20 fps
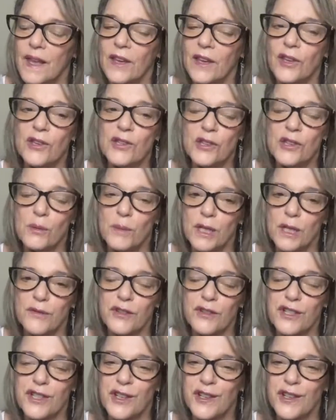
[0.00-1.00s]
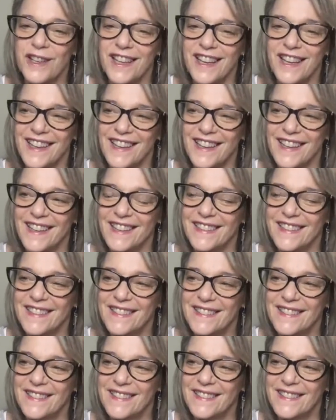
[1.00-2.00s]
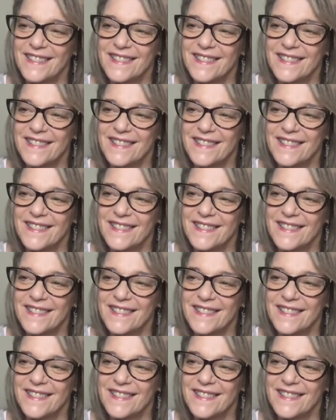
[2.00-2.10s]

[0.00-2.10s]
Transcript: Thank you so much for tuning in